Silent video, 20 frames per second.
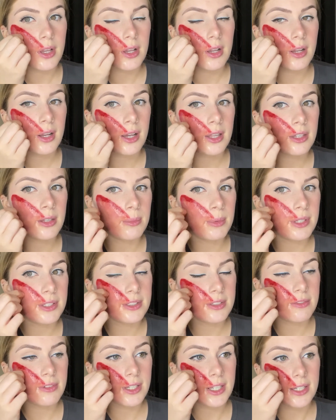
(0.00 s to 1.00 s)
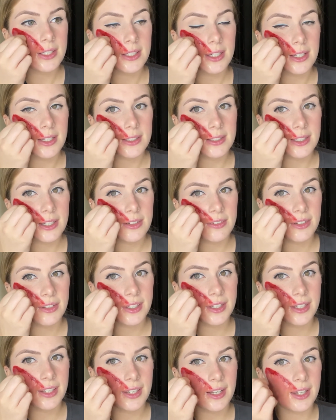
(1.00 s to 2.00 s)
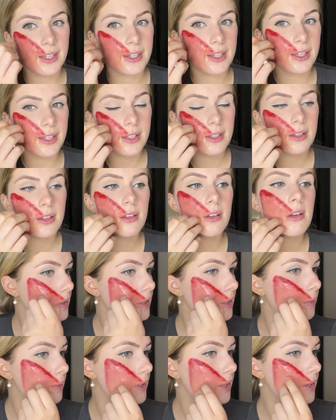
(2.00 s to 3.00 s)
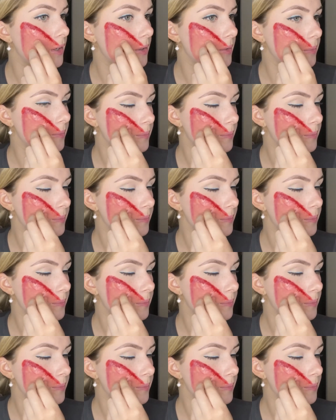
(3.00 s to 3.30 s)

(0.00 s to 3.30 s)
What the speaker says: at the bits of latex, if I can get any. There we go.